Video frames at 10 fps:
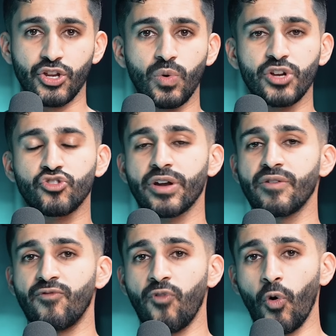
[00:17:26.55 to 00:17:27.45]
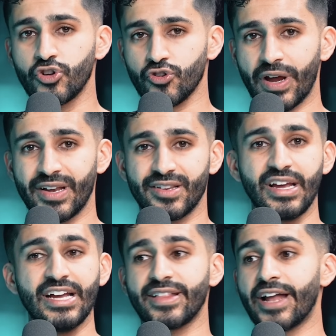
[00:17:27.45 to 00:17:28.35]
You want to try to avoid trades
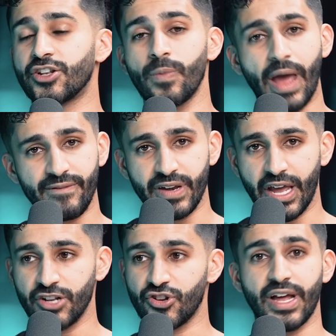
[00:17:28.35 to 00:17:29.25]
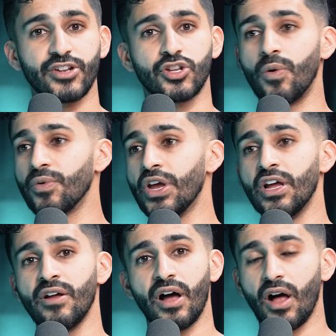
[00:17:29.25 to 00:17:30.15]
that don't have an edge, that don't
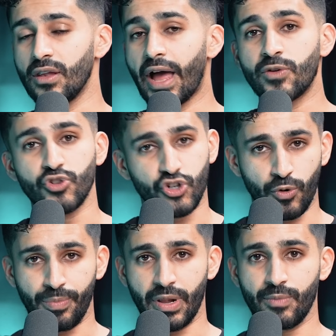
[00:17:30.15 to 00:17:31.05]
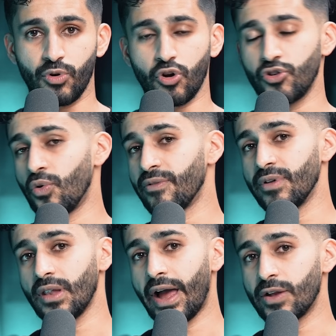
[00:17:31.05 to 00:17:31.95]
align with your playbook or don't
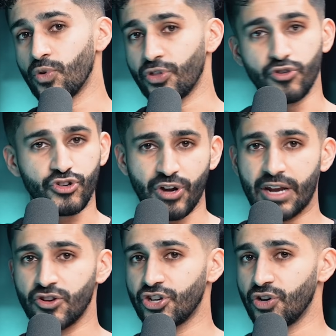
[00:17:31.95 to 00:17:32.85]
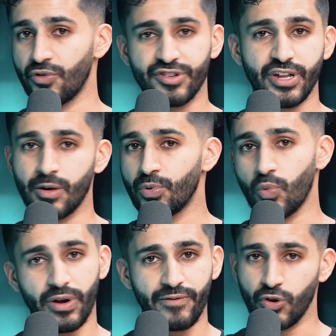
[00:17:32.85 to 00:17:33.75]
align with your strategy or setup or
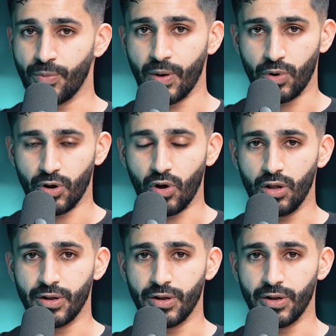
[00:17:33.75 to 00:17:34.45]
whatever you may want to call